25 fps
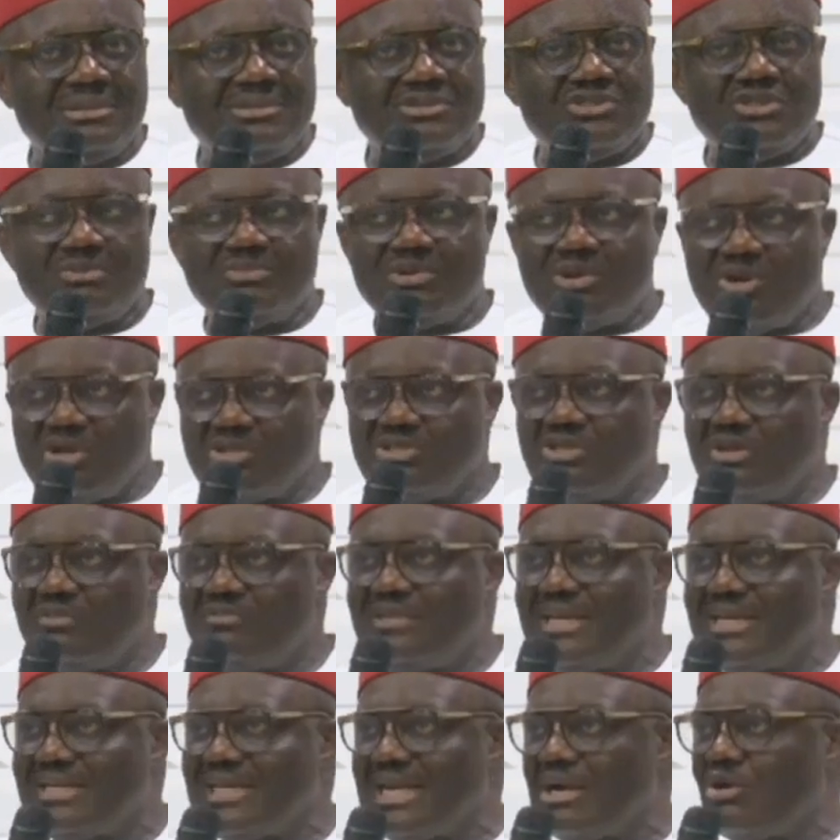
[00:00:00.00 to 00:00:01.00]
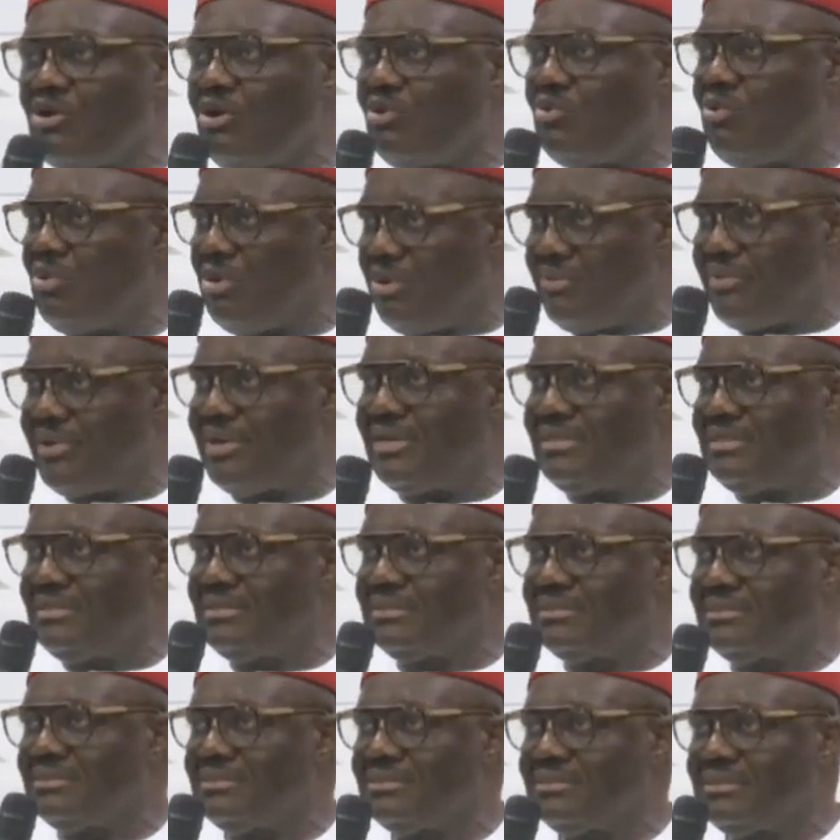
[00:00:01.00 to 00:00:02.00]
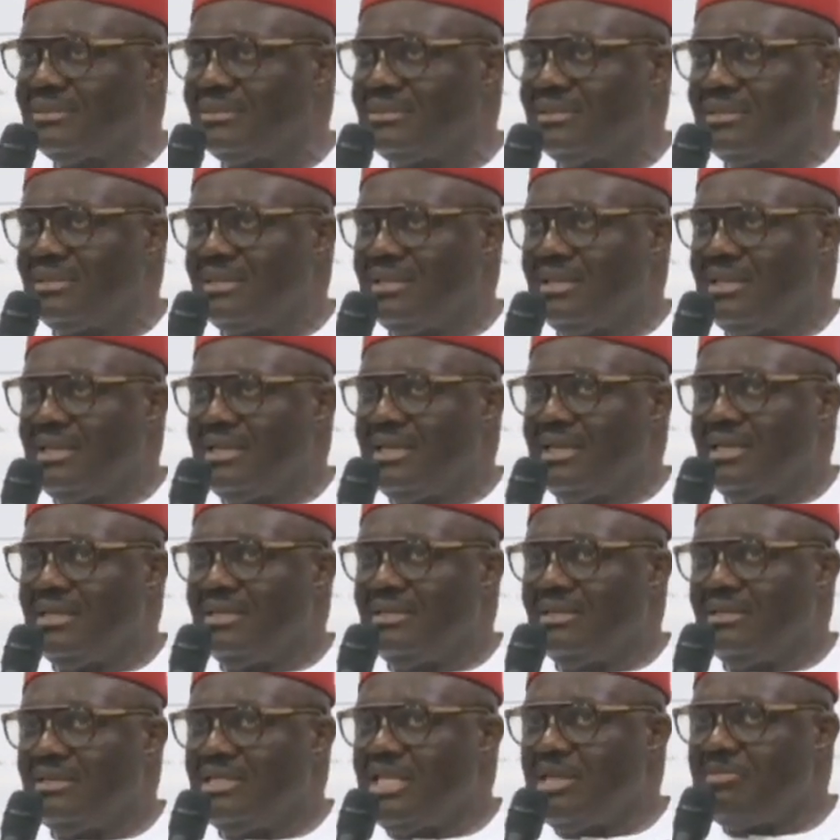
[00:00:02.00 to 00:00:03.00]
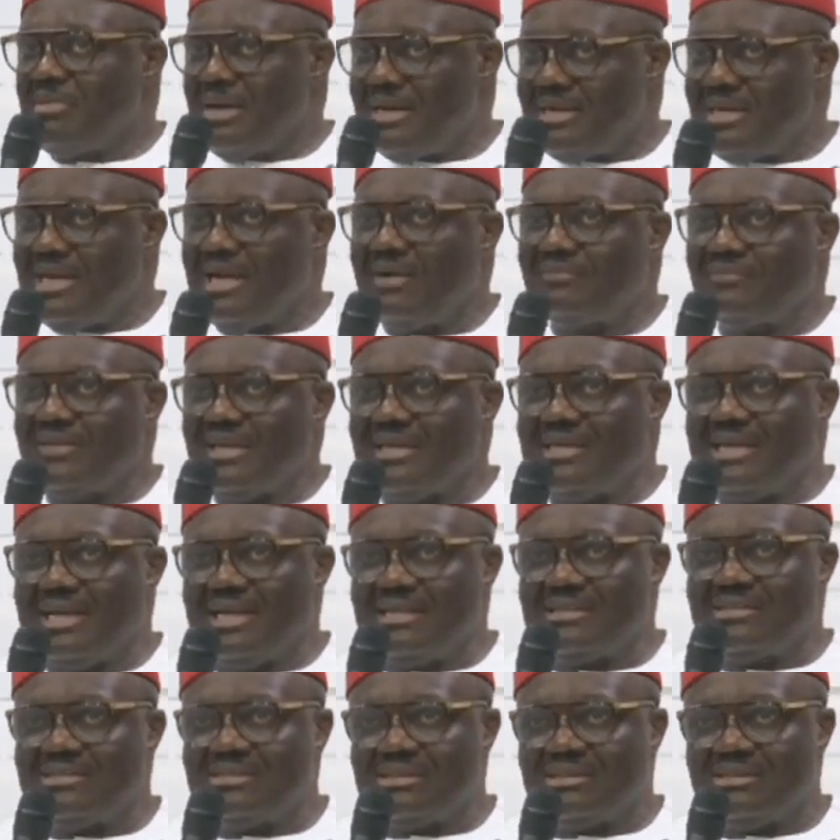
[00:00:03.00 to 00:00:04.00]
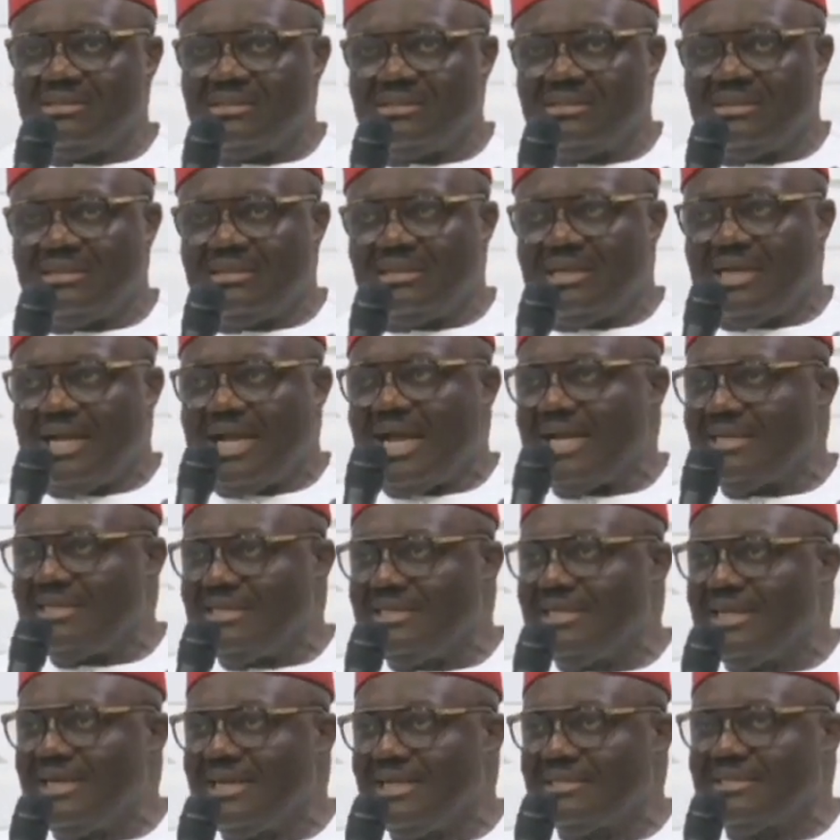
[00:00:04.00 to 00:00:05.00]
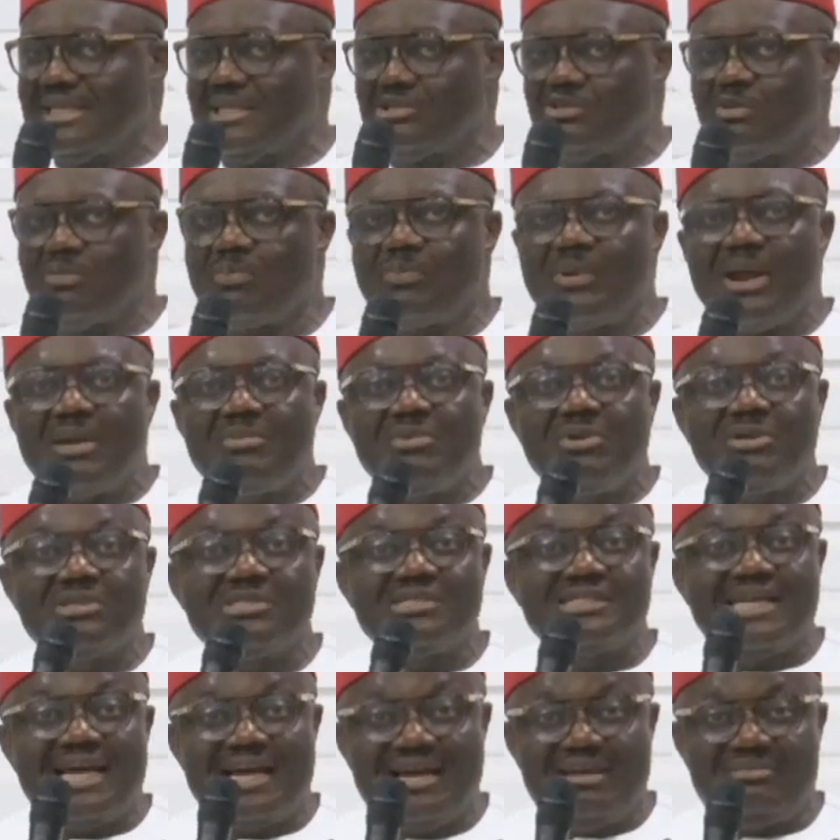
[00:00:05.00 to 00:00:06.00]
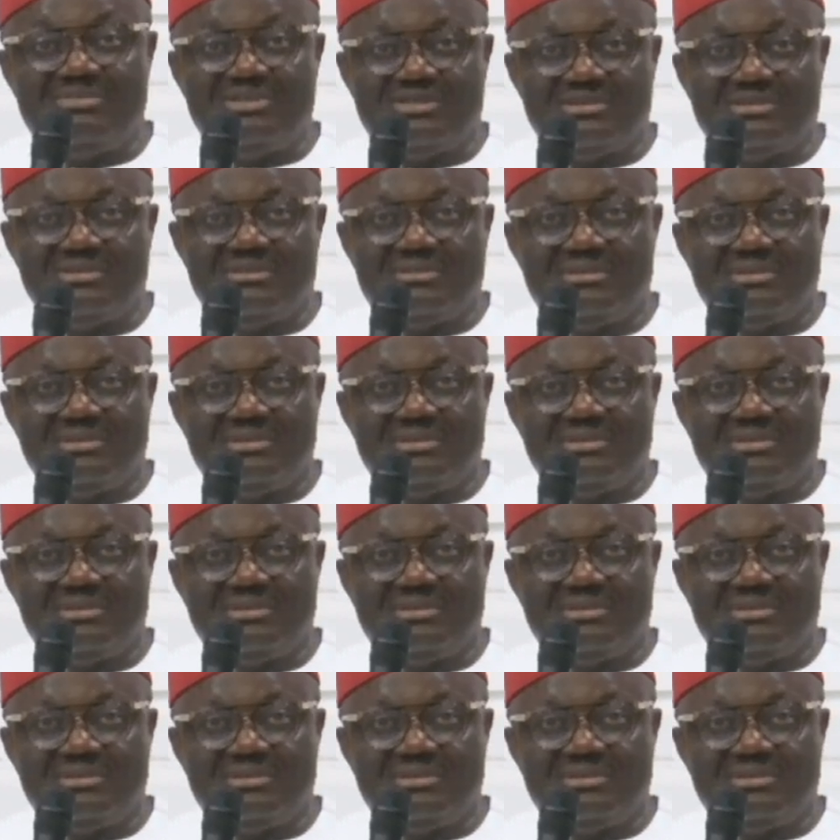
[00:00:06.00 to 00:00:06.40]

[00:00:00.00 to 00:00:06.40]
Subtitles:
So because of that, I got worried. Immediately after that, I did a letter to Premium Times.